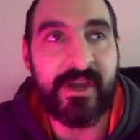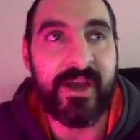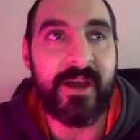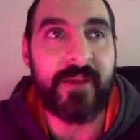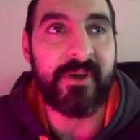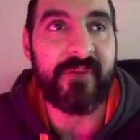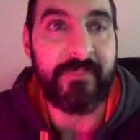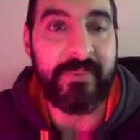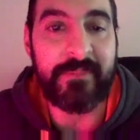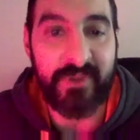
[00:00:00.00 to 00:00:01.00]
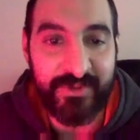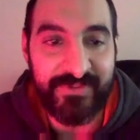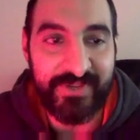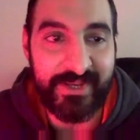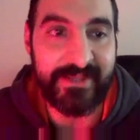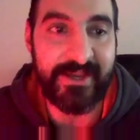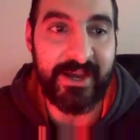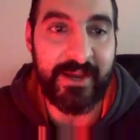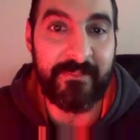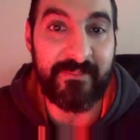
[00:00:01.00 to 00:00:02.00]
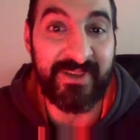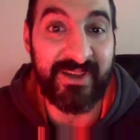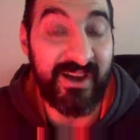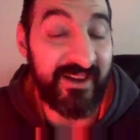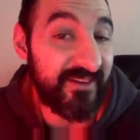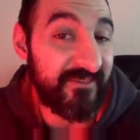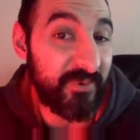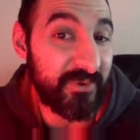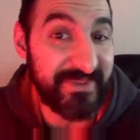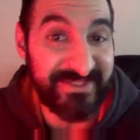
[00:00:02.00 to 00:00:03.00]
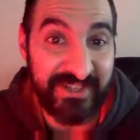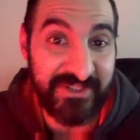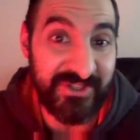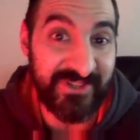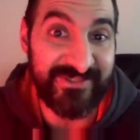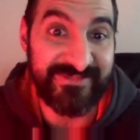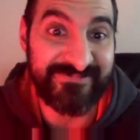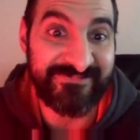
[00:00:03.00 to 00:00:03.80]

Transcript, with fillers: Uh, but for me personally, um, I, I, thought it was my second chance.